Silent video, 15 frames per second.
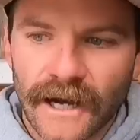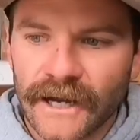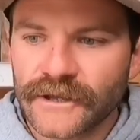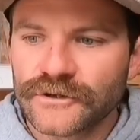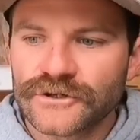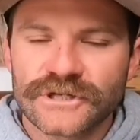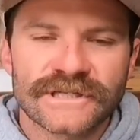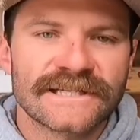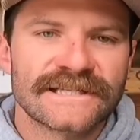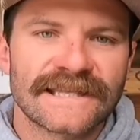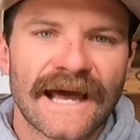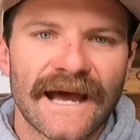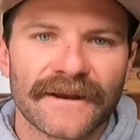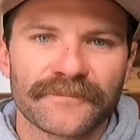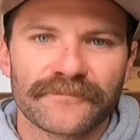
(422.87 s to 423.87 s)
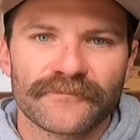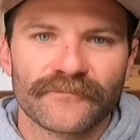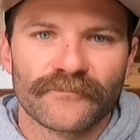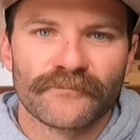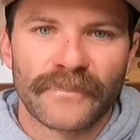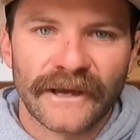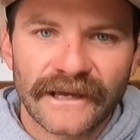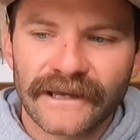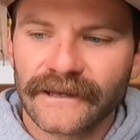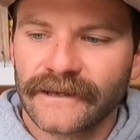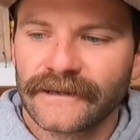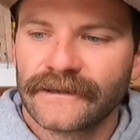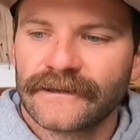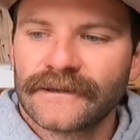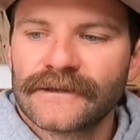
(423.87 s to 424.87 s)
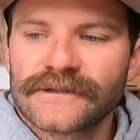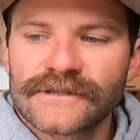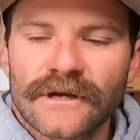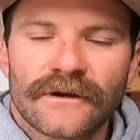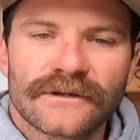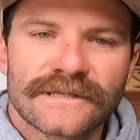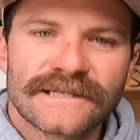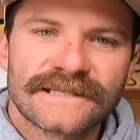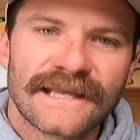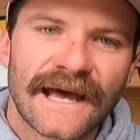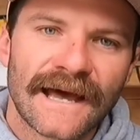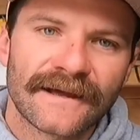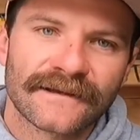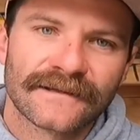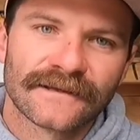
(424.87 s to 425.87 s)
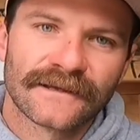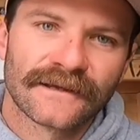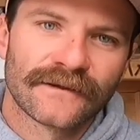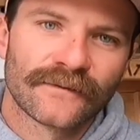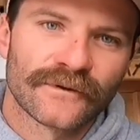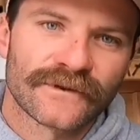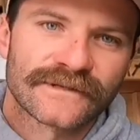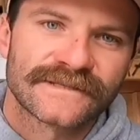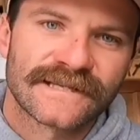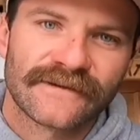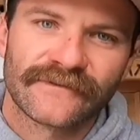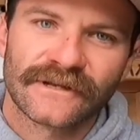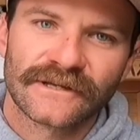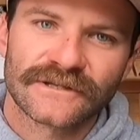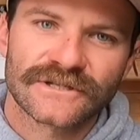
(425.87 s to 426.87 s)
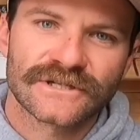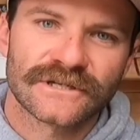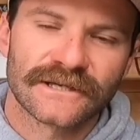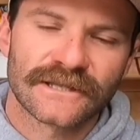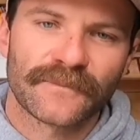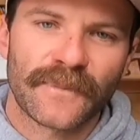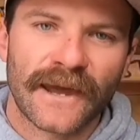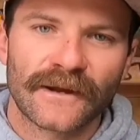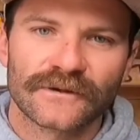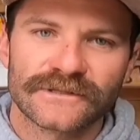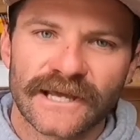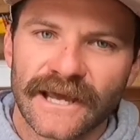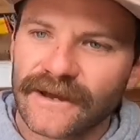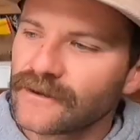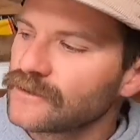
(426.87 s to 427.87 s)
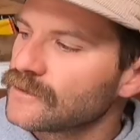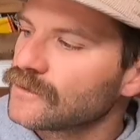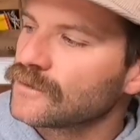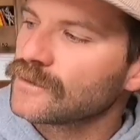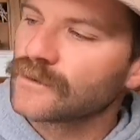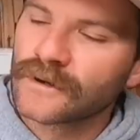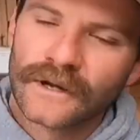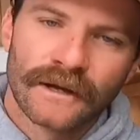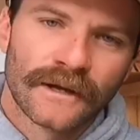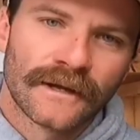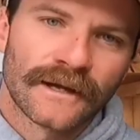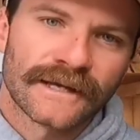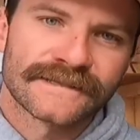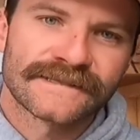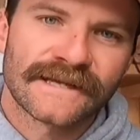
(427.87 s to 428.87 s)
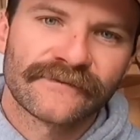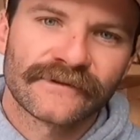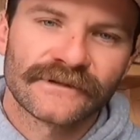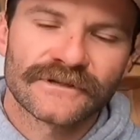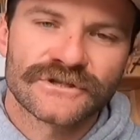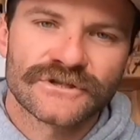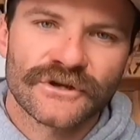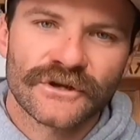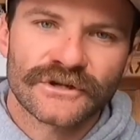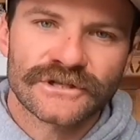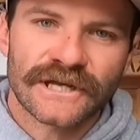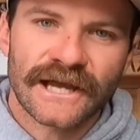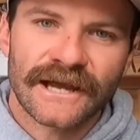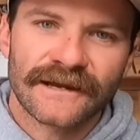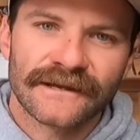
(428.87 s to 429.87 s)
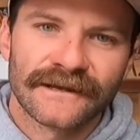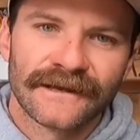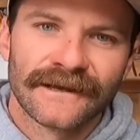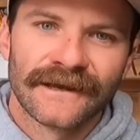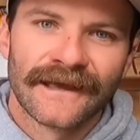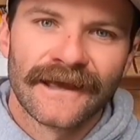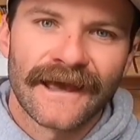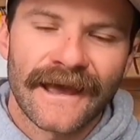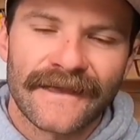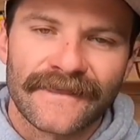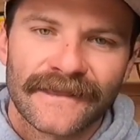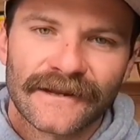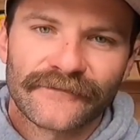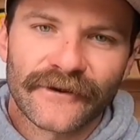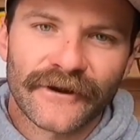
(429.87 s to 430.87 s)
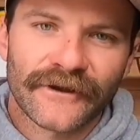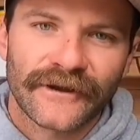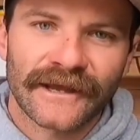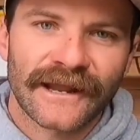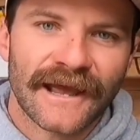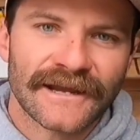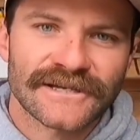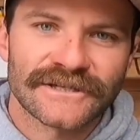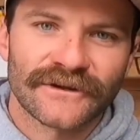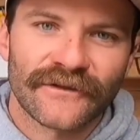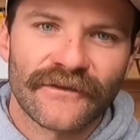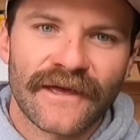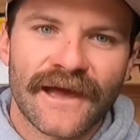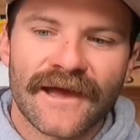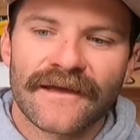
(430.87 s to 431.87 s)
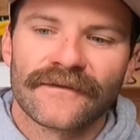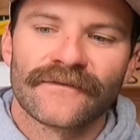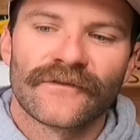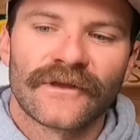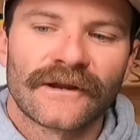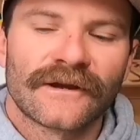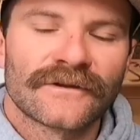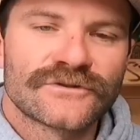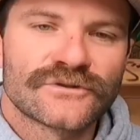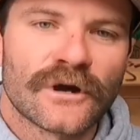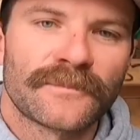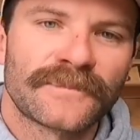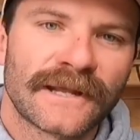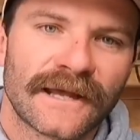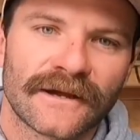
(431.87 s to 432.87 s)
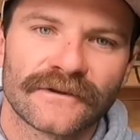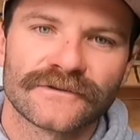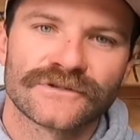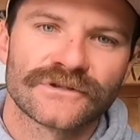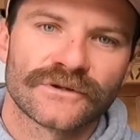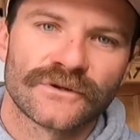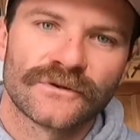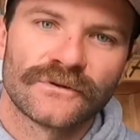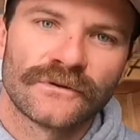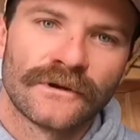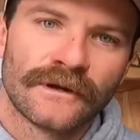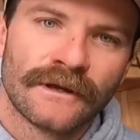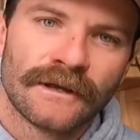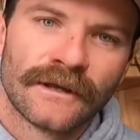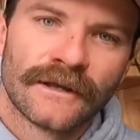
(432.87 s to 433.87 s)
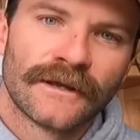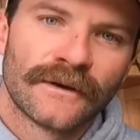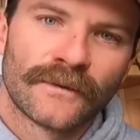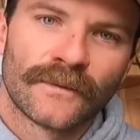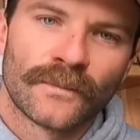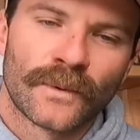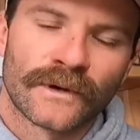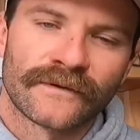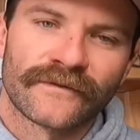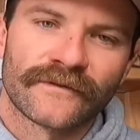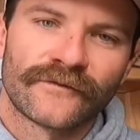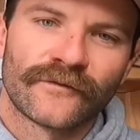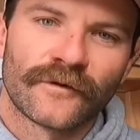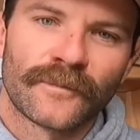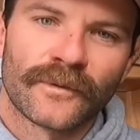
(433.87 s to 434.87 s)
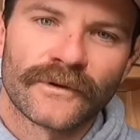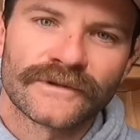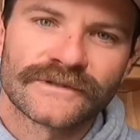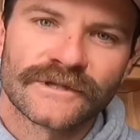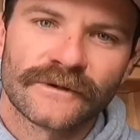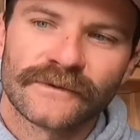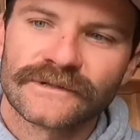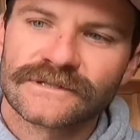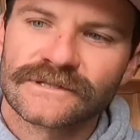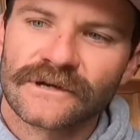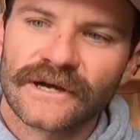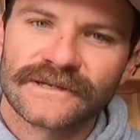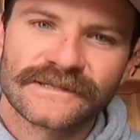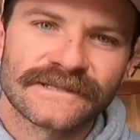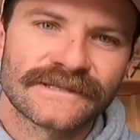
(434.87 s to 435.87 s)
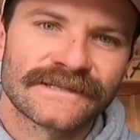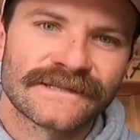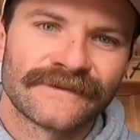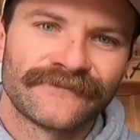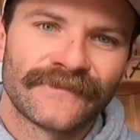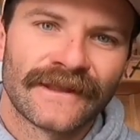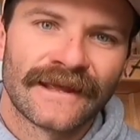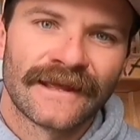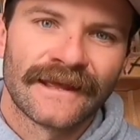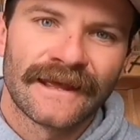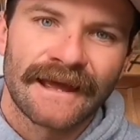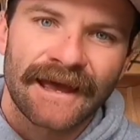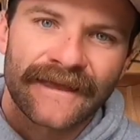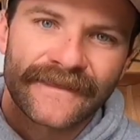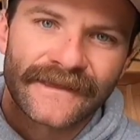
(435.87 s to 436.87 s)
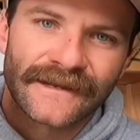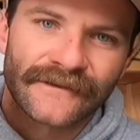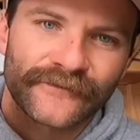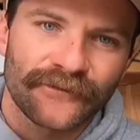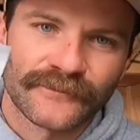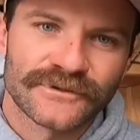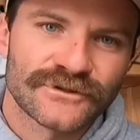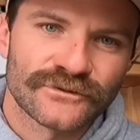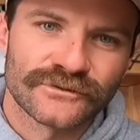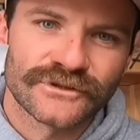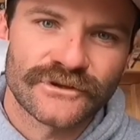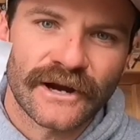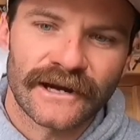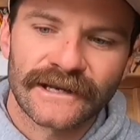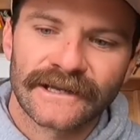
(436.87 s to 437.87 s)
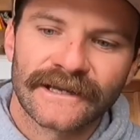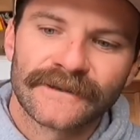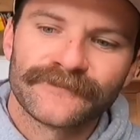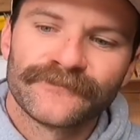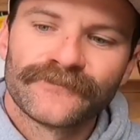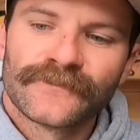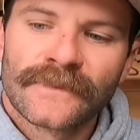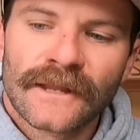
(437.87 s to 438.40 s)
I usually start big, so I'll start with a 7 inch in the paddle tail or a 7 inch jerk shad, and then if I don't get action on that, then I'll drop down to one of the 4.2 inch sizes, and then if I'm still struggling,